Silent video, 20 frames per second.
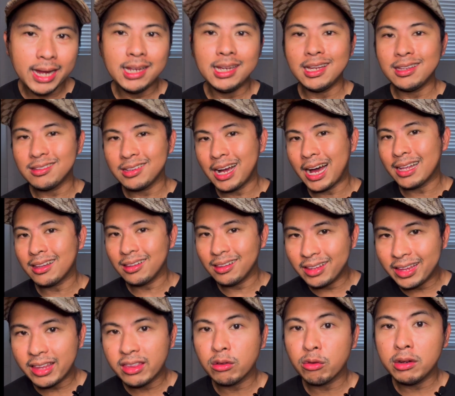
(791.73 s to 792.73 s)
it's got
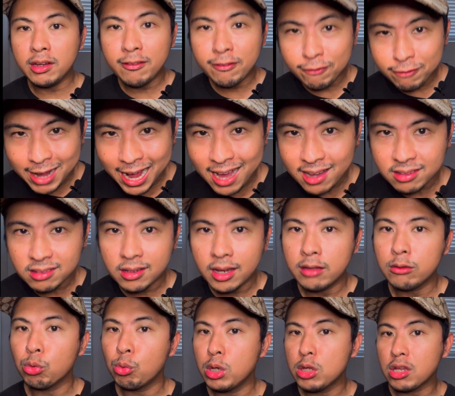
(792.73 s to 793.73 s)
leathery
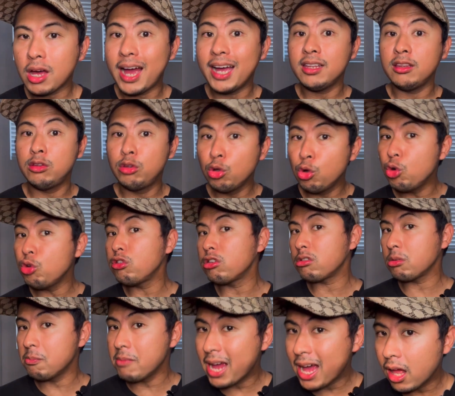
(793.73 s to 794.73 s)
facets, which I do
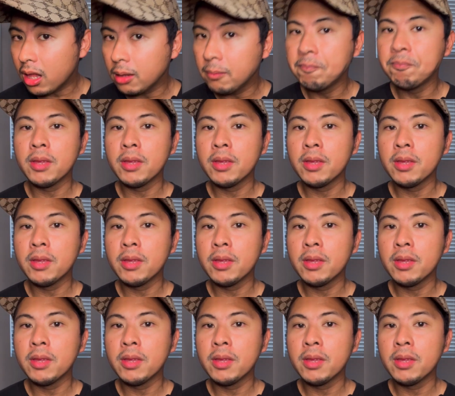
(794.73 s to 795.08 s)
smell